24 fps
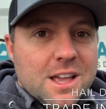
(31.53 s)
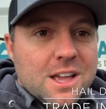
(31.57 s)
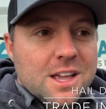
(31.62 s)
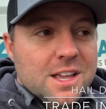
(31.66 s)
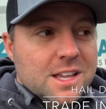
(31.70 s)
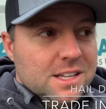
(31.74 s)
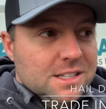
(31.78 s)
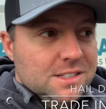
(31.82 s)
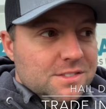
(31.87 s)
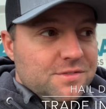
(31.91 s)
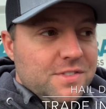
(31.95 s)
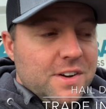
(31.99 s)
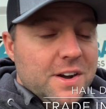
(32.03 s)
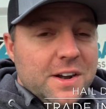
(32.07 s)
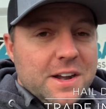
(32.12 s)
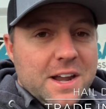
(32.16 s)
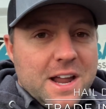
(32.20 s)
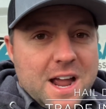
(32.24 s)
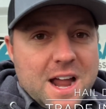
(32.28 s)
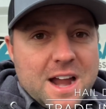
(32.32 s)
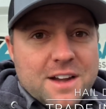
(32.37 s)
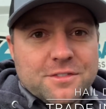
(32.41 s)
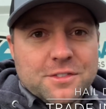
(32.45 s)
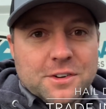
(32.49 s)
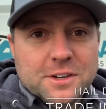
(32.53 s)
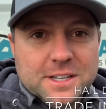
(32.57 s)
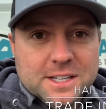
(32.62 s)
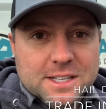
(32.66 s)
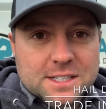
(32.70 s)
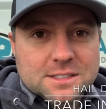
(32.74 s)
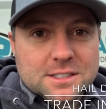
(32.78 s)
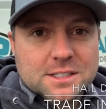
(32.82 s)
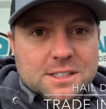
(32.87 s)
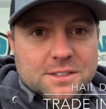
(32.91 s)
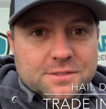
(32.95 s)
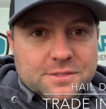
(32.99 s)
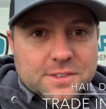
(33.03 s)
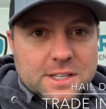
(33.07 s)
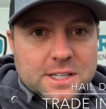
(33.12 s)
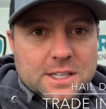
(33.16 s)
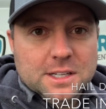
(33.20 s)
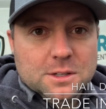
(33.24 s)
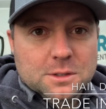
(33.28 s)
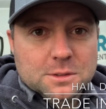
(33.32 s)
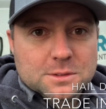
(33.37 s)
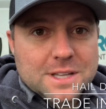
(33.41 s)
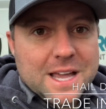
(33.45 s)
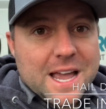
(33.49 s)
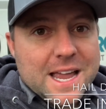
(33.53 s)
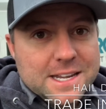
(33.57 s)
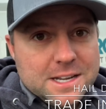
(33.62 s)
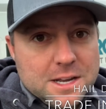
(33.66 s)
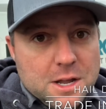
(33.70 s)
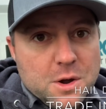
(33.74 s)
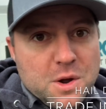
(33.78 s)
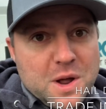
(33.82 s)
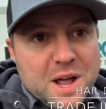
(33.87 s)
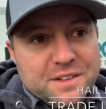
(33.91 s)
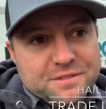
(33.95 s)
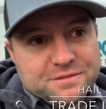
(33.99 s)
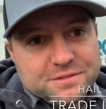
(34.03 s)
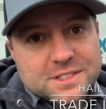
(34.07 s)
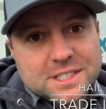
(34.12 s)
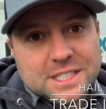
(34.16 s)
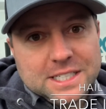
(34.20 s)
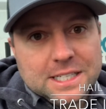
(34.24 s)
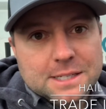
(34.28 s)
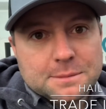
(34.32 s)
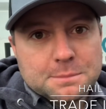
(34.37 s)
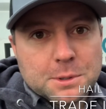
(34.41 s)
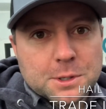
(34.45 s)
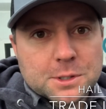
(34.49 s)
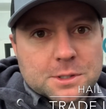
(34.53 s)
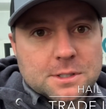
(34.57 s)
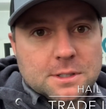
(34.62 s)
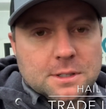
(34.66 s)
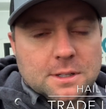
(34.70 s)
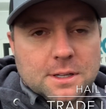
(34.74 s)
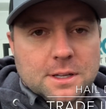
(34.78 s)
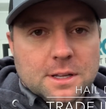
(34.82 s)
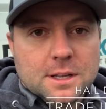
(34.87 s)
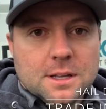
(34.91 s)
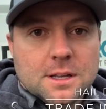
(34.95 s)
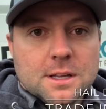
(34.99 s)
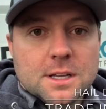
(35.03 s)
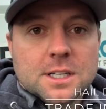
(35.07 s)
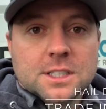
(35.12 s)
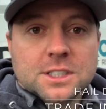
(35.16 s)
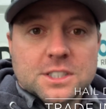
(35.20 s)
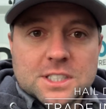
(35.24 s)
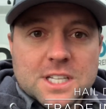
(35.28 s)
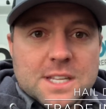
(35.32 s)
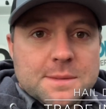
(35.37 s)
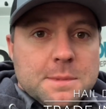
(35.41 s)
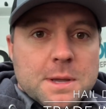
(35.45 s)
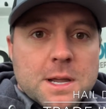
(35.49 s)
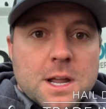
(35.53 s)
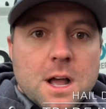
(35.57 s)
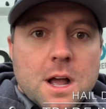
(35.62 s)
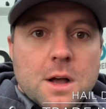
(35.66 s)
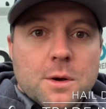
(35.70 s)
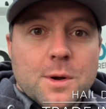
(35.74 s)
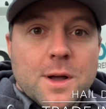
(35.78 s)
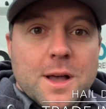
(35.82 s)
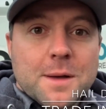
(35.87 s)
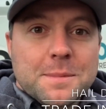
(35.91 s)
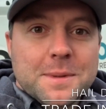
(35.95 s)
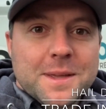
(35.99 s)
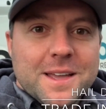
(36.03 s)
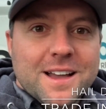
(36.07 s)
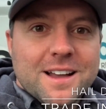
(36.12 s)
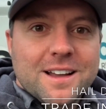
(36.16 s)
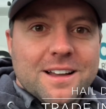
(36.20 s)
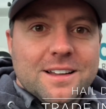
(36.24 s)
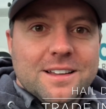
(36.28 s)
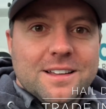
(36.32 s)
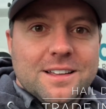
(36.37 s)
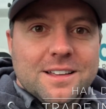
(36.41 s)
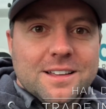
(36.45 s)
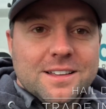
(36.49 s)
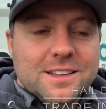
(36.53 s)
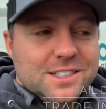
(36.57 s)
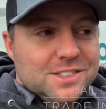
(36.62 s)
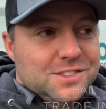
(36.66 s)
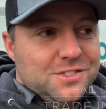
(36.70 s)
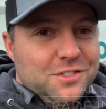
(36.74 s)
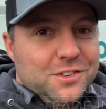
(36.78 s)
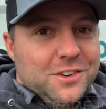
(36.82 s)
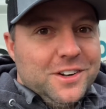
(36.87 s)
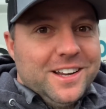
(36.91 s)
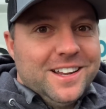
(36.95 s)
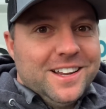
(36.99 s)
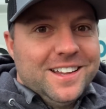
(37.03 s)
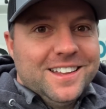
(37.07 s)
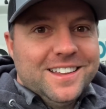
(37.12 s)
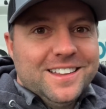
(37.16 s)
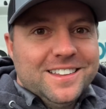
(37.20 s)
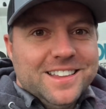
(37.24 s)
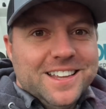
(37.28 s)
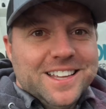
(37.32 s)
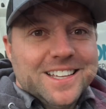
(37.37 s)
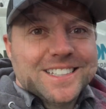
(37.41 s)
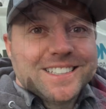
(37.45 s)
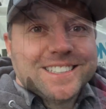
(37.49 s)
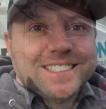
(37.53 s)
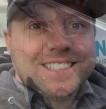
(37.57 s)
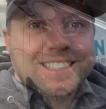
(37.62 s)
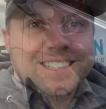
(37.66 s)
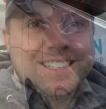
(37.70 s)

is very high for dents in your vehicles. I know, I've seen it personally. Just give me a call, we'll help you out. It's free, thanks.